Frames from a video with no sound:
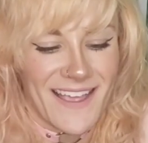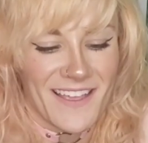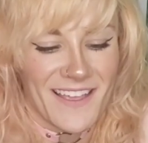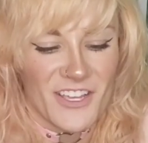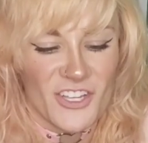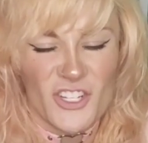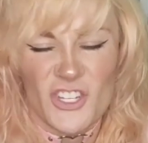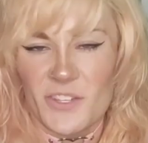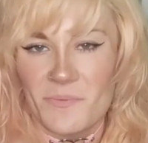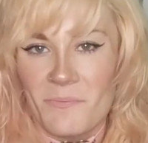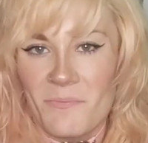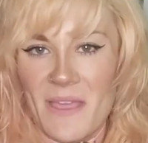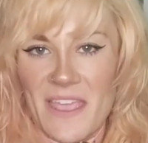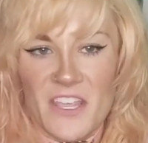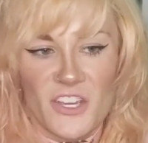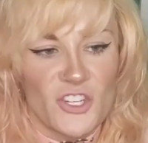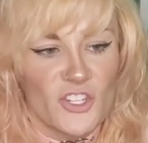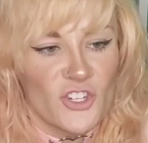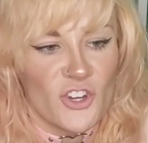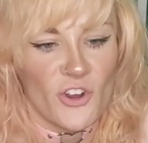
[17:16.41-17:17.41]
I could just
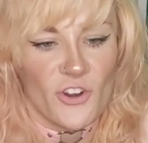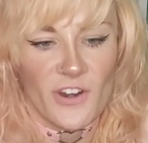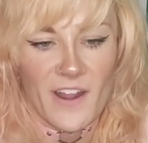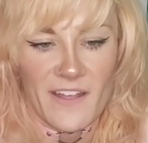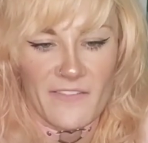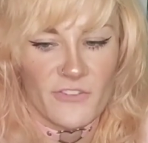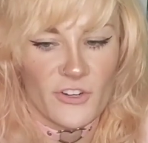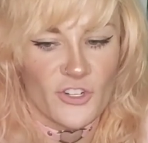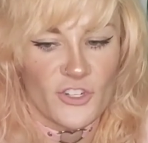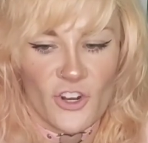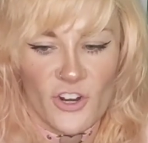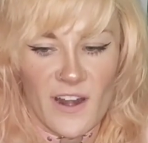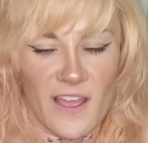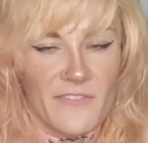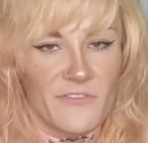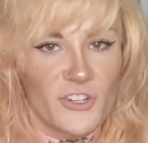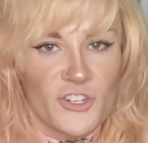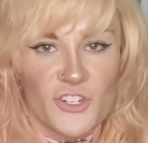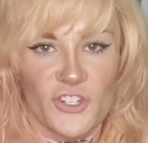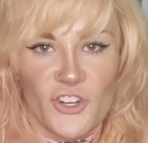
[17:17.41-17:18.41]
make shirt after shirt
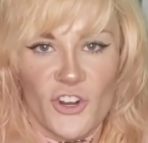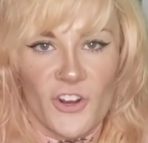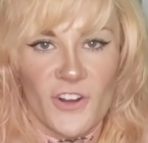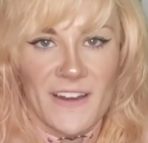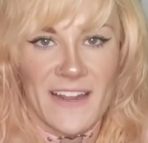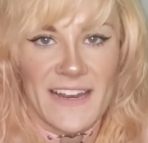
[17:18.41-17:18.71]
after shirt.